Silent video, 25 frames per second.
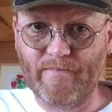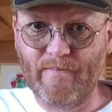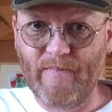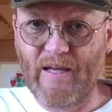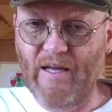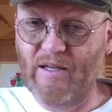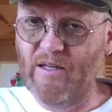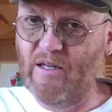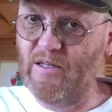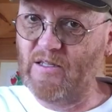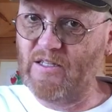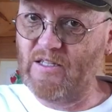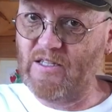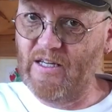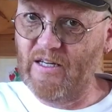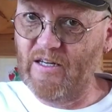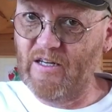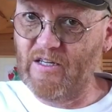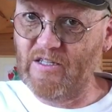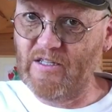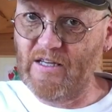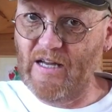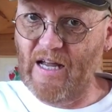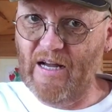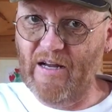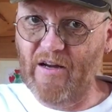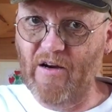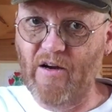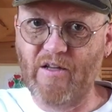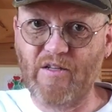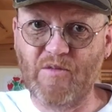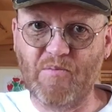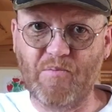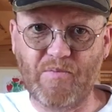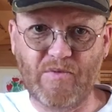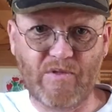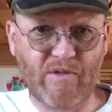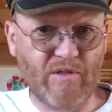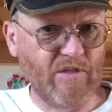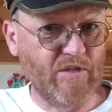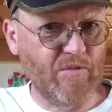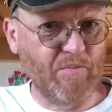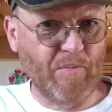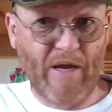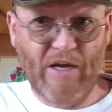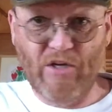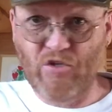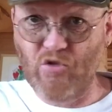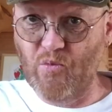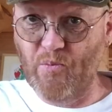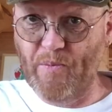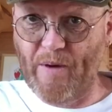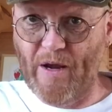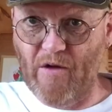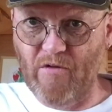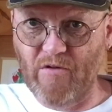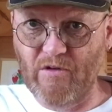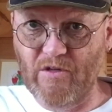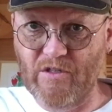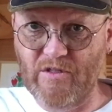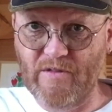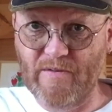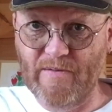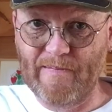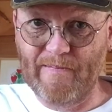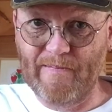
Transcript: And that Snickersnapper had special powers.